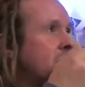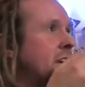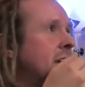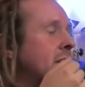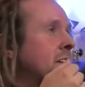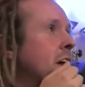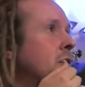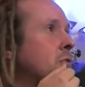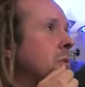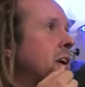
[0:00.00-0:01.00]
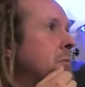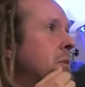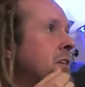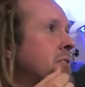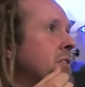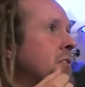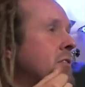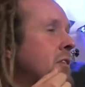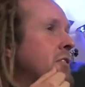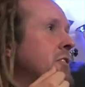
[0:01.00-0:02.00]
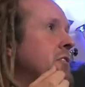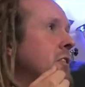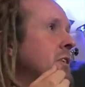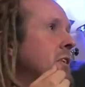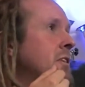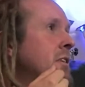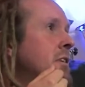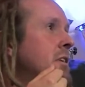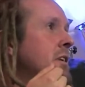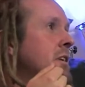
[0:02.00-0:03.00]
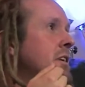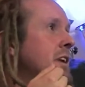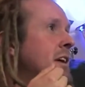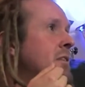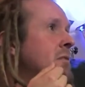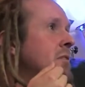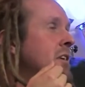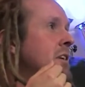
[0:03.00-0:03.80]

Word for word: suddenly had a nosebleed. Means that something's gone on. Now,